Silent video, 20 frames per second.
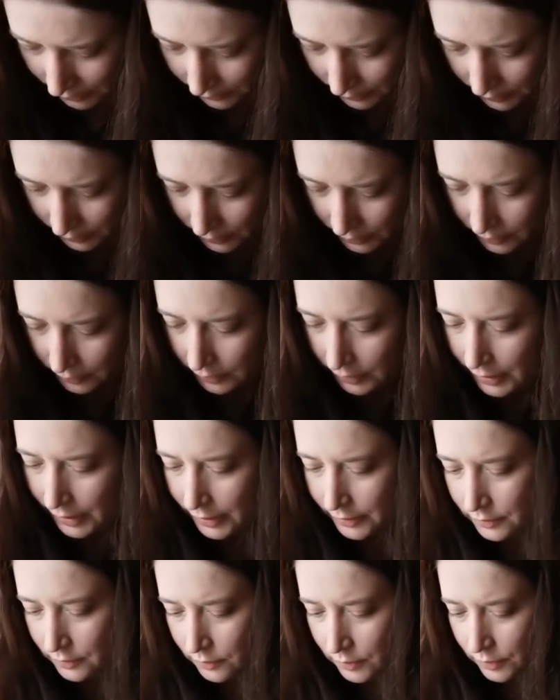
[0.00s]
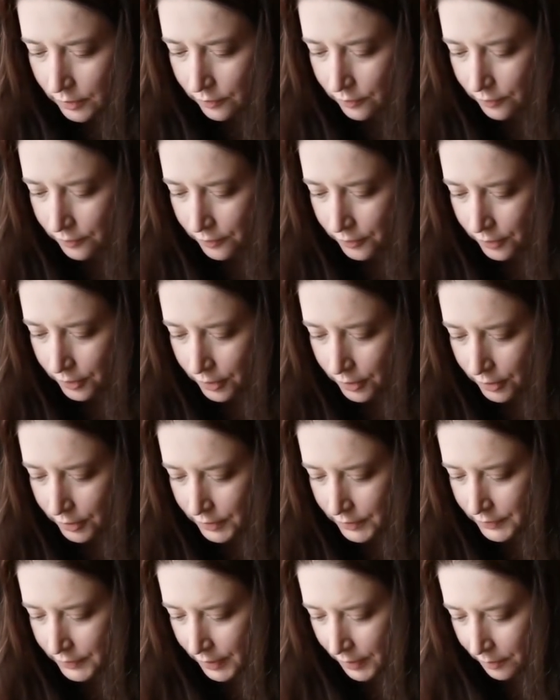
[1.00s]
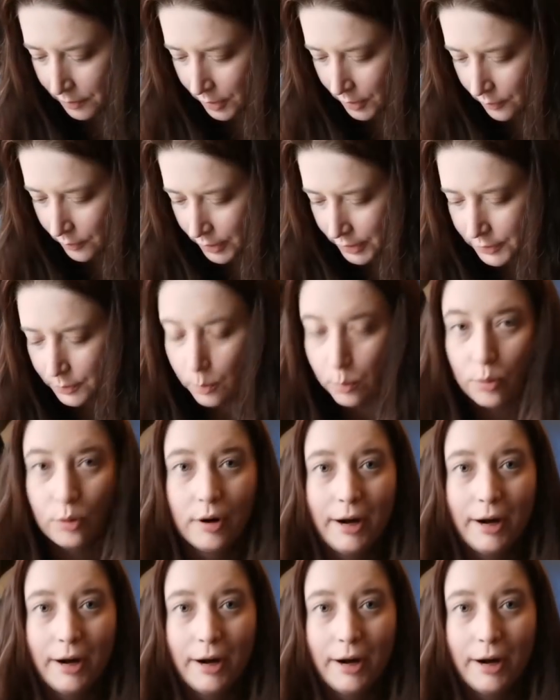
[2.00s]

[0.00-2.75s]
And then the last one for December was